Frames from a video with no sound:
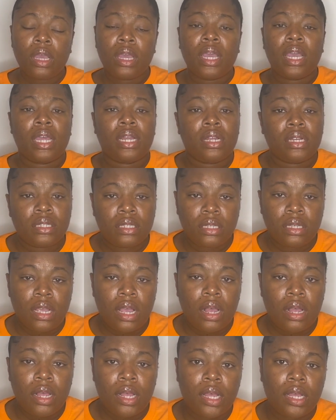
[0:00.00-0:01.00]
And also,
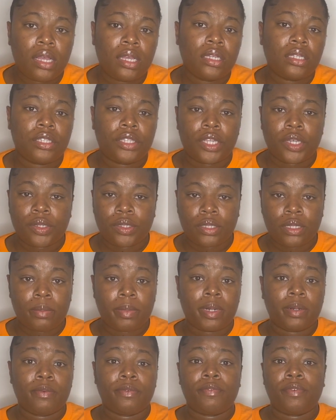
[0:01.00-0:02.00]
y'all, it's Thursday,
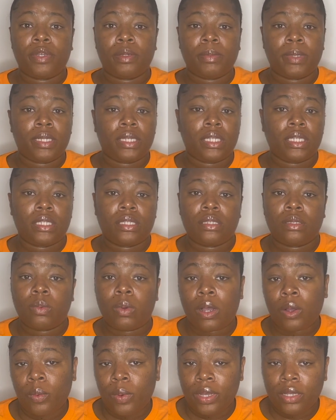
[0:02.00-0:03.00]
but I'm filming this
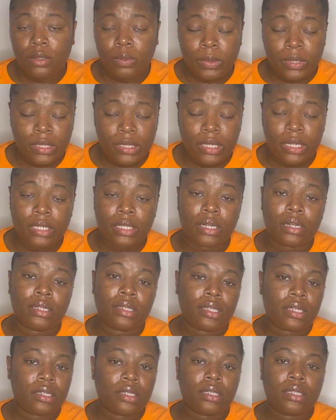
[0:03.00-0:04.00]
Wax Wednesdays on a
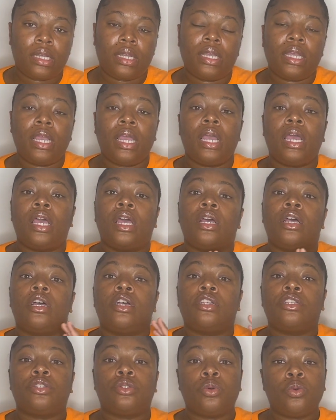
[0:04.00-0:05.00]
Thursday.
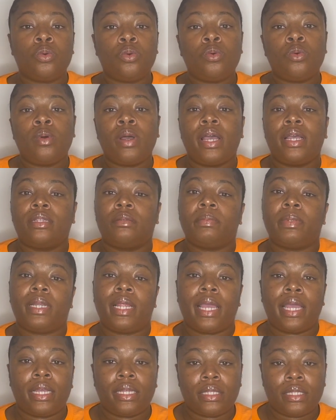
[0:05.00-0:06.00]
School has been
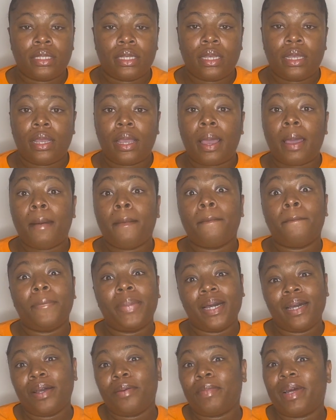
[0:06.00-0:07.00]
hectic,
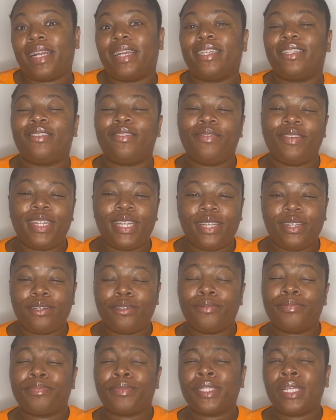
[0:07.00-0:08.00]
but my next
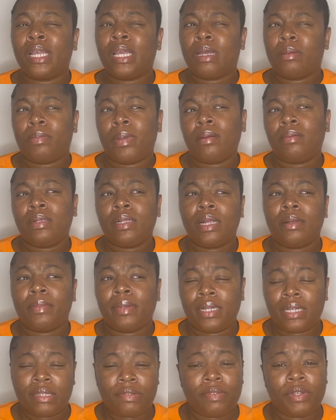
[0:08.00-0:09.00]
video, probably not my
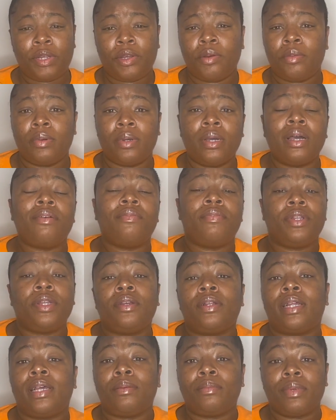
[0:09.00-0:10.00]
next video, but a video
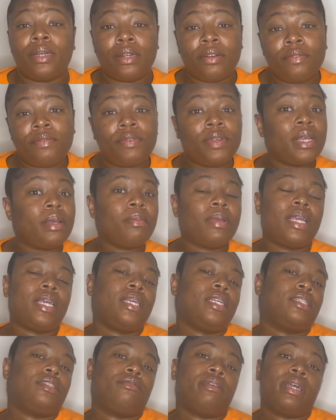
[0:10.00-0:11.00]
that I'm gonna film
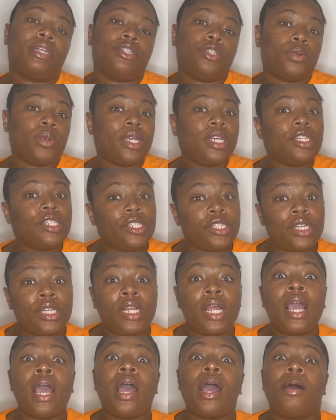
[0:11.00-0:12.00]
is graduation.
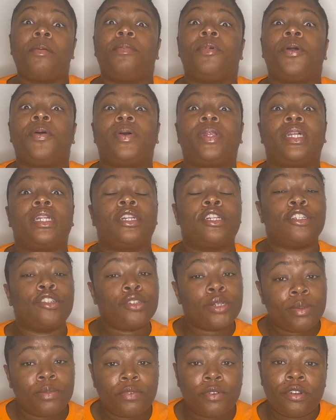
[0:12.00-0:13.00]
I'm going on a
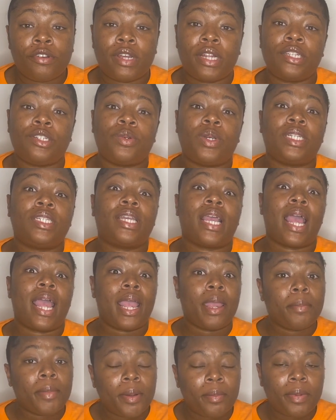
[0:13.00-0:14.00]
trip for graduation
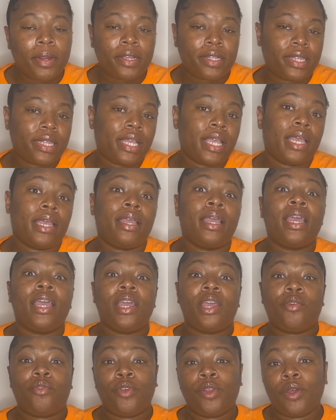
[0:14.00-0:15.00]
and my birthday.
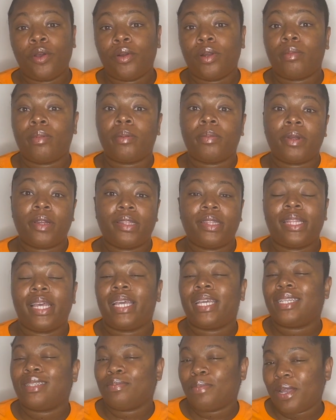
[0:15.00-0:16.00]
If you don't know, my birthday
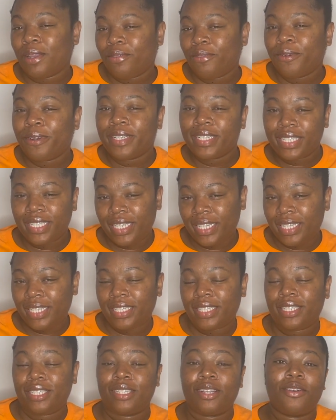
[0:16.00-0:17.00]
is May
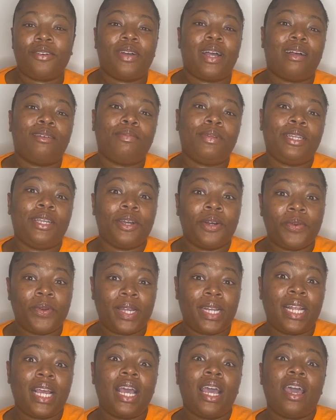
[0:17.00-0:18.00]
14th, so I'll be
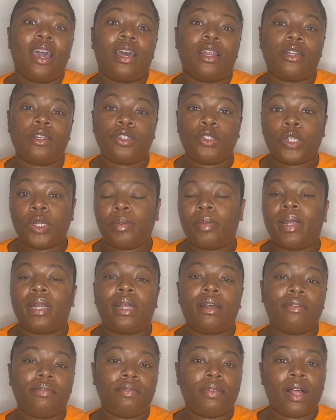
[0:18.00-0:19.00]
going on a trip and
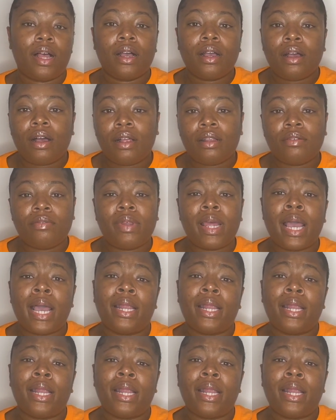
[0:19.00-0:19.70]
I'll vlog all of that.